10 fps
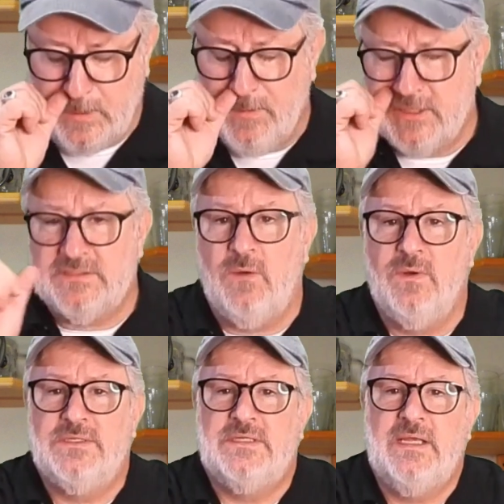Because I
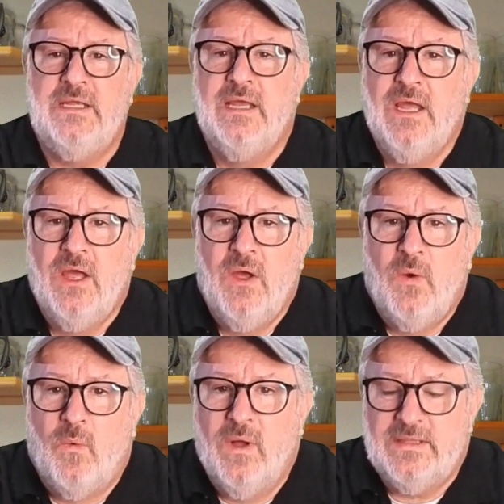want to see
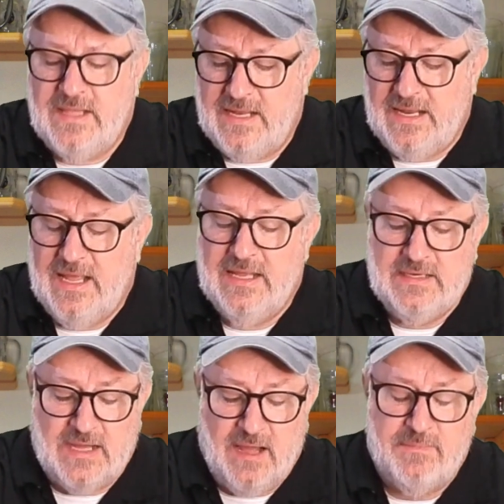what that
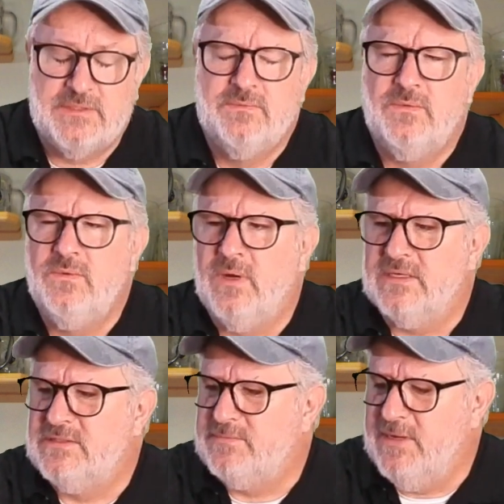head ooh, I
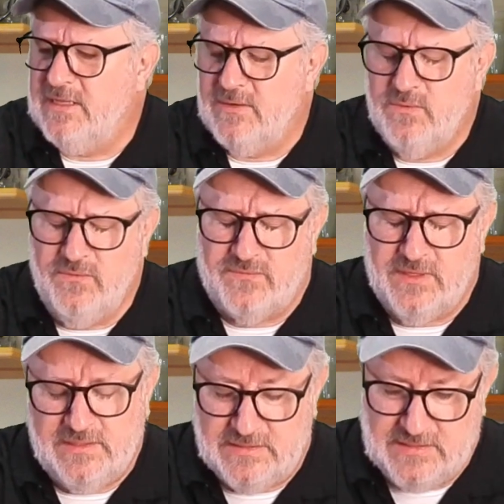can smell it. Oof,
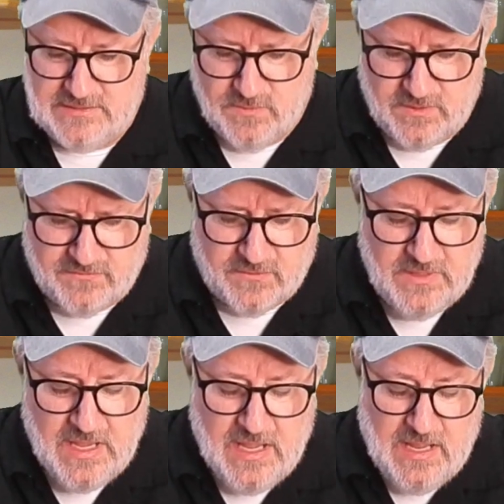goodness, that's
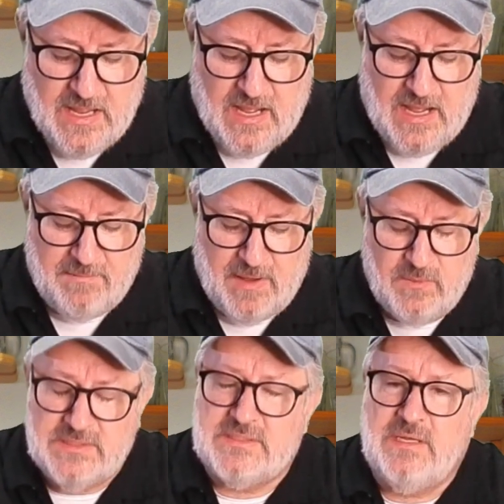wonderful. I
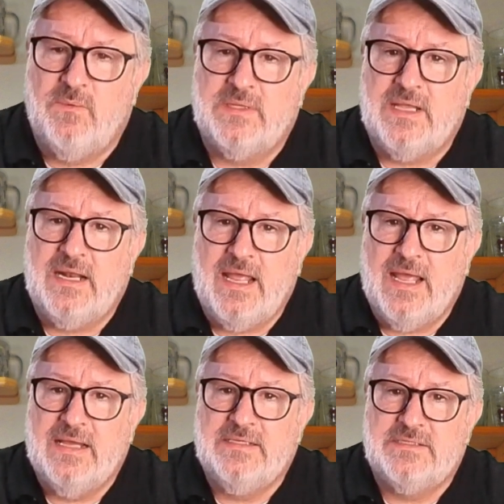want to see what that
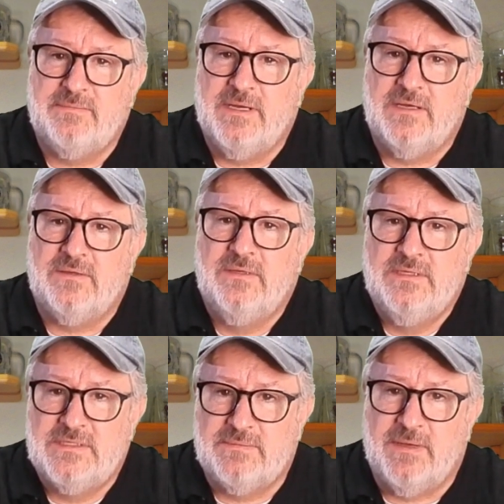head
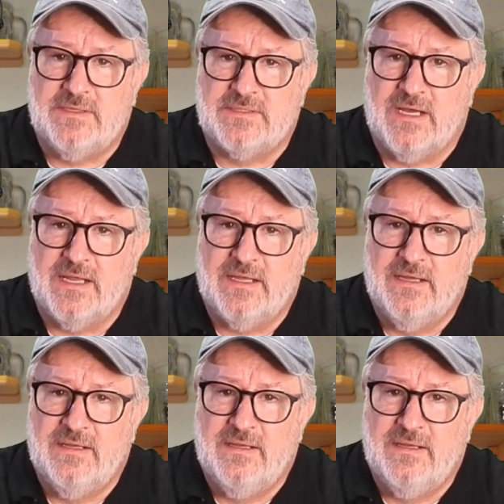smells like.